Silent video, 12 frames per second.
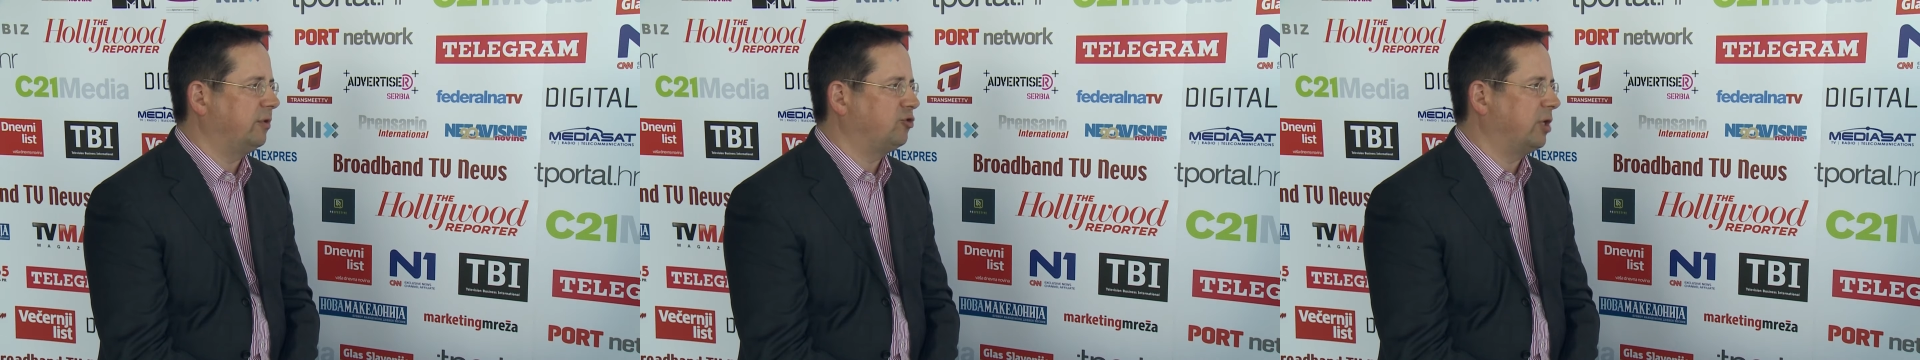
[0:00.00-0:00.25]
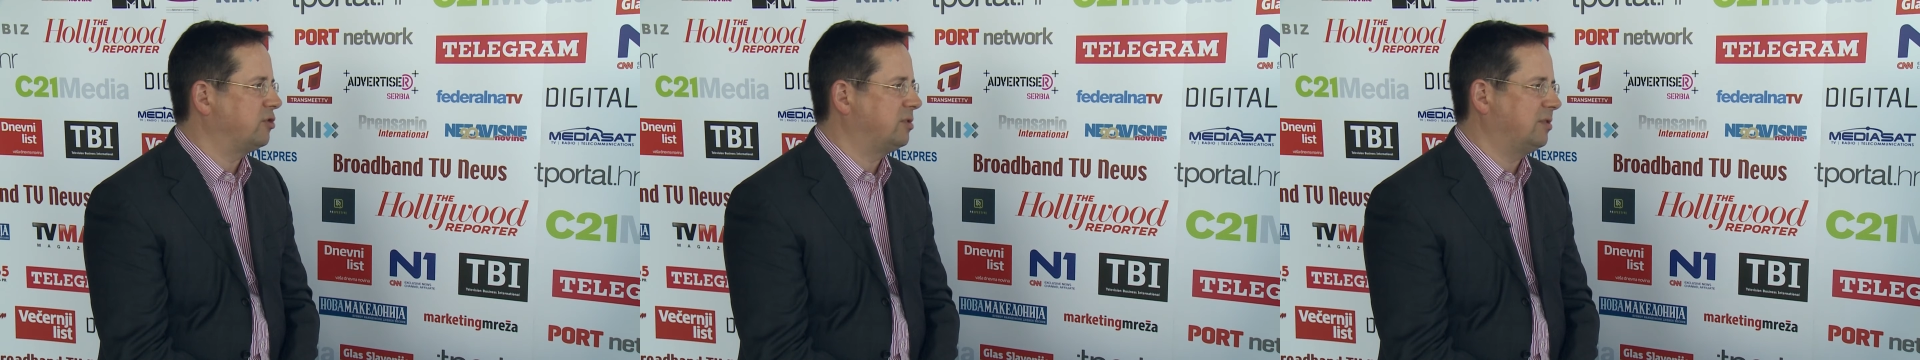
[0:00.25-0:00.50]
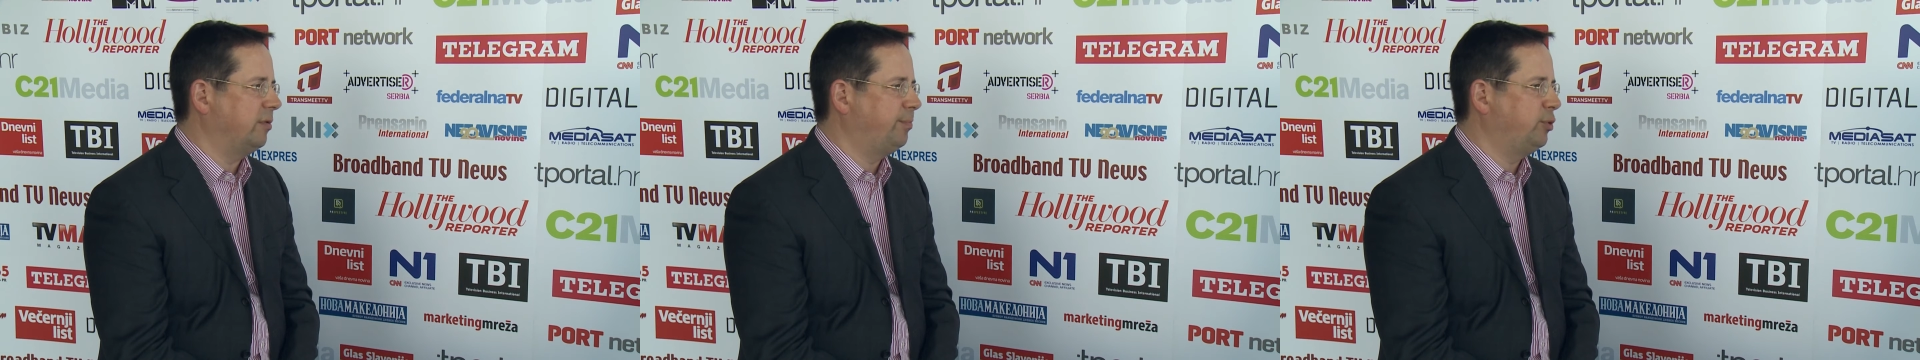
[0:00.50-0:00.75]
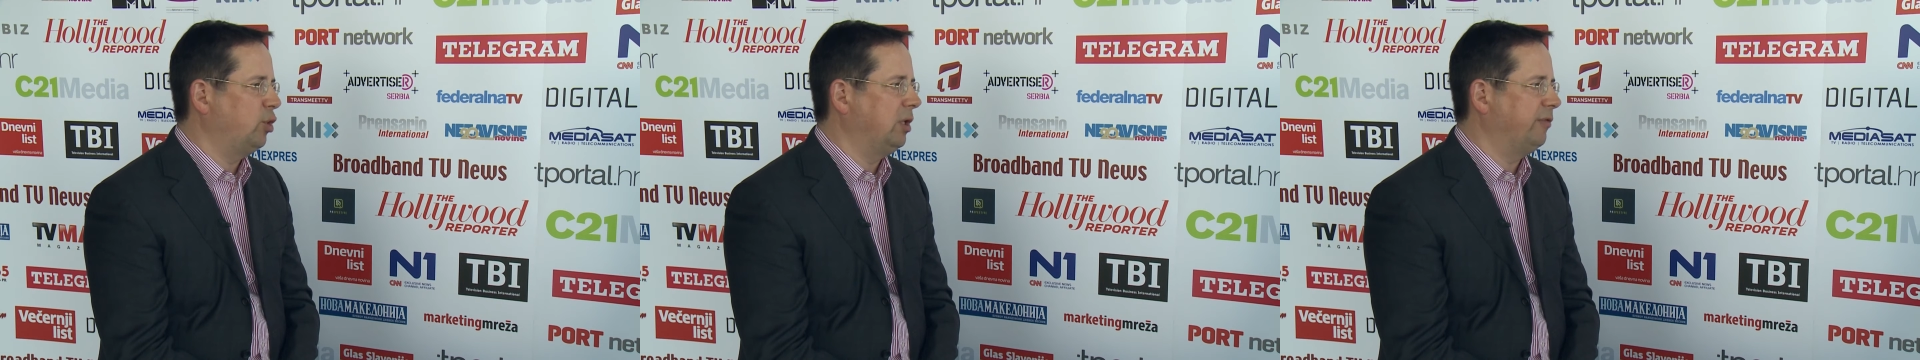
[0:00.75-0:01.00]
just
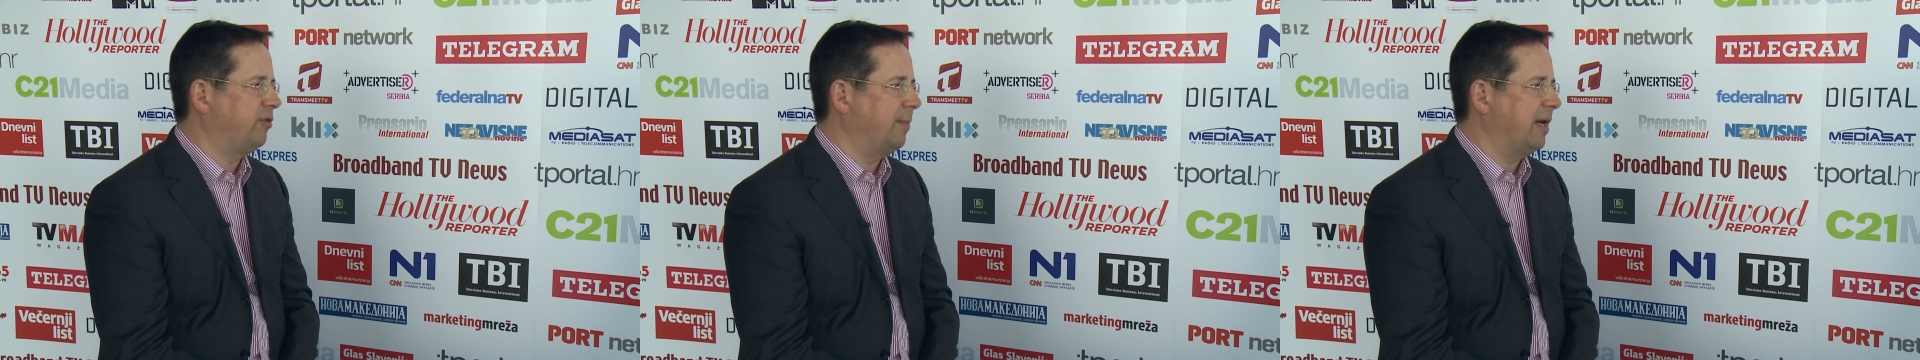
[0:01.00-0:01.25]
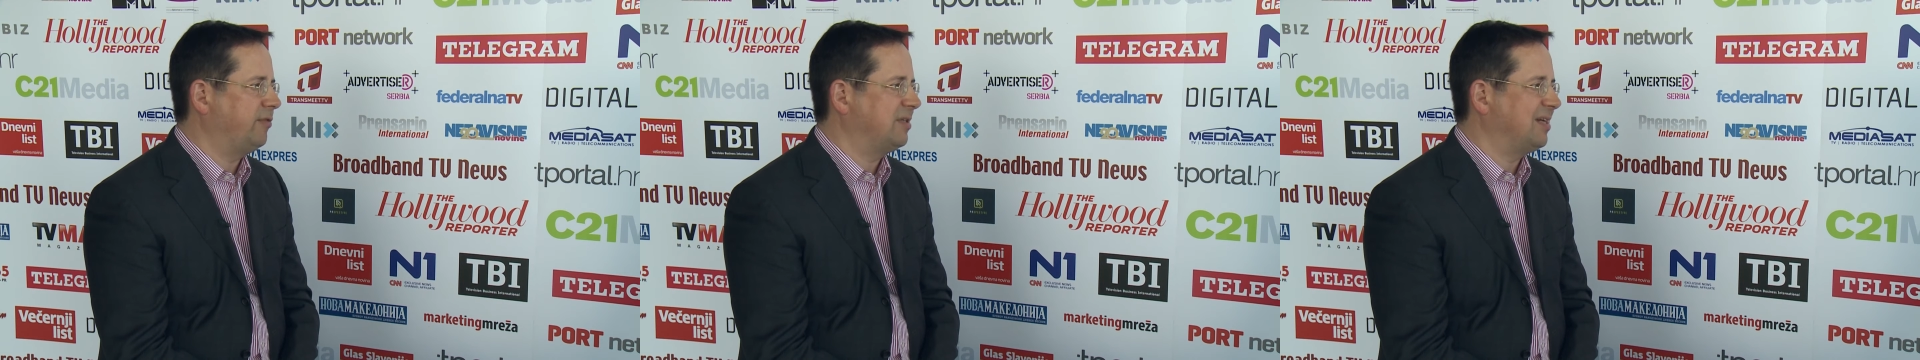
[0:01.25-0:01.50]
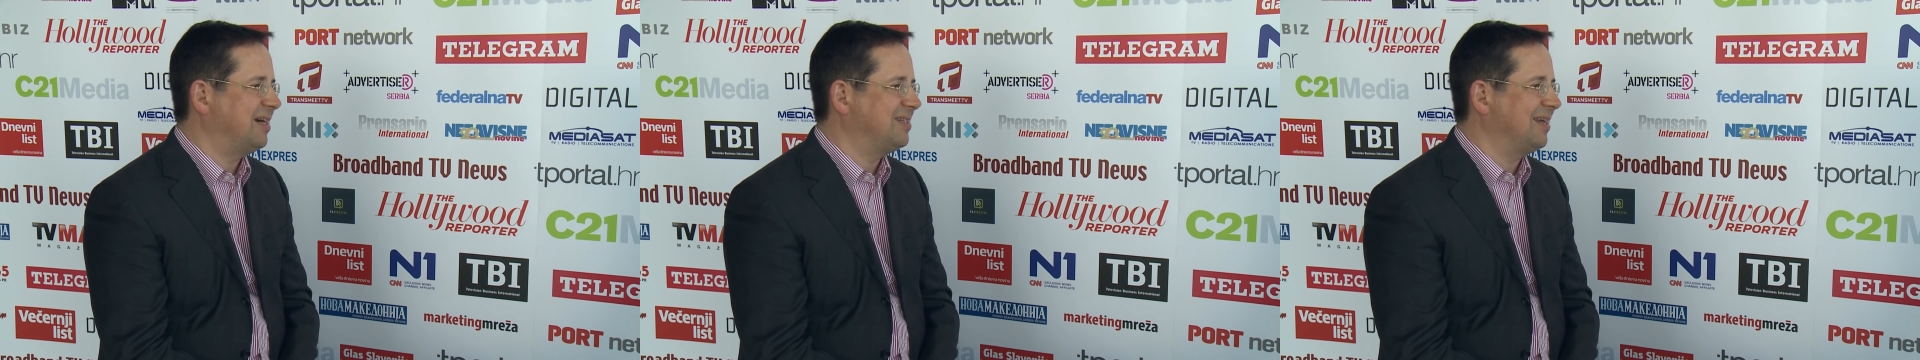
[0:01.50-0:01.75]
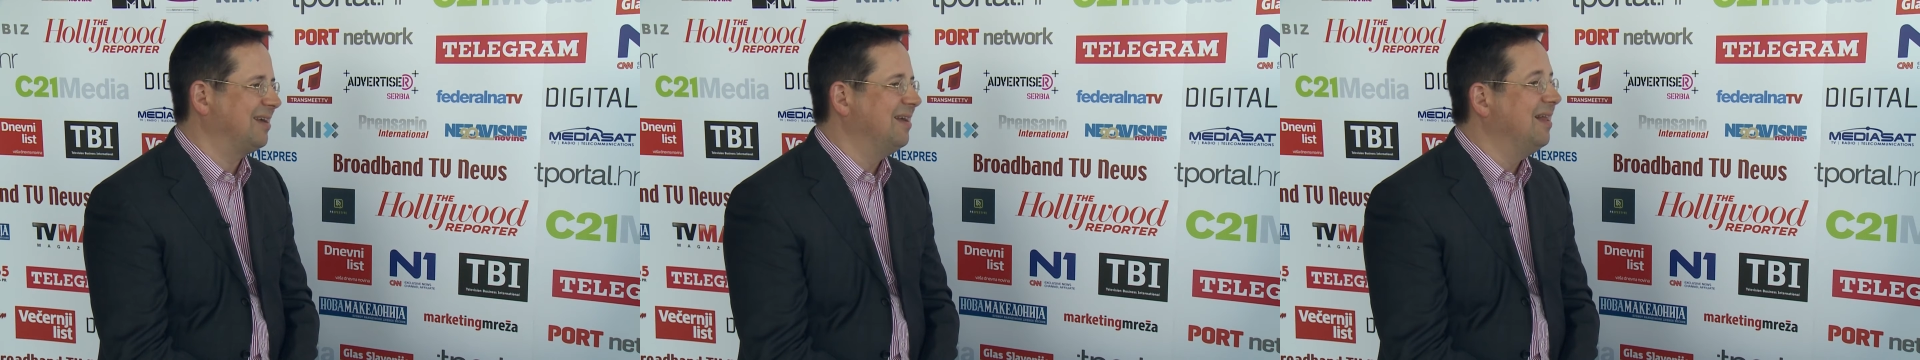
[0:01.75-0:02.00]
purely from
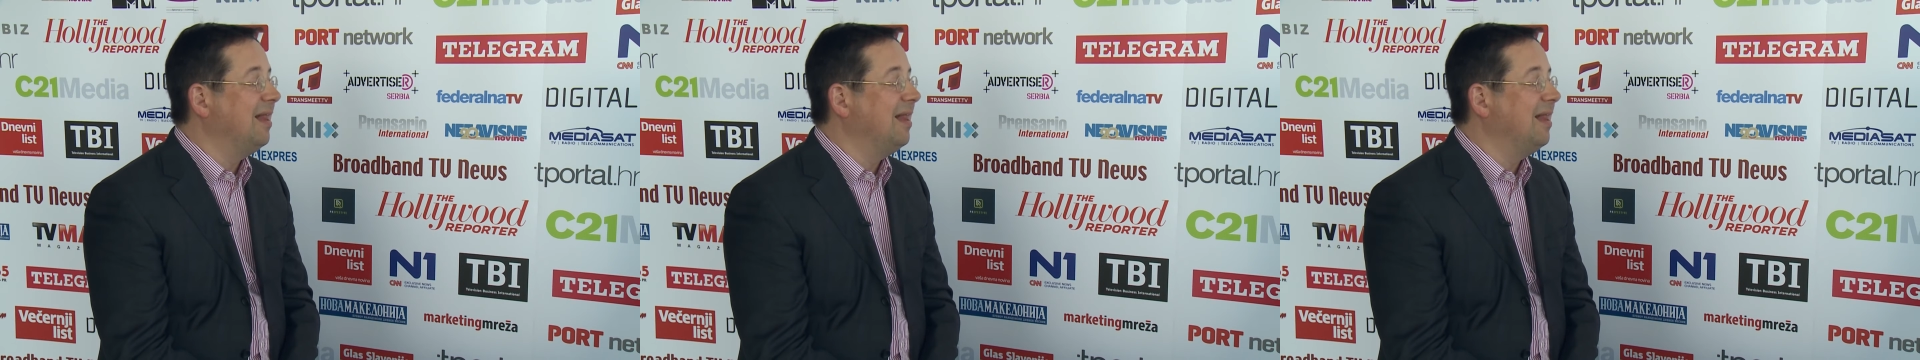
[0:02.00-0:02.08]
advertising,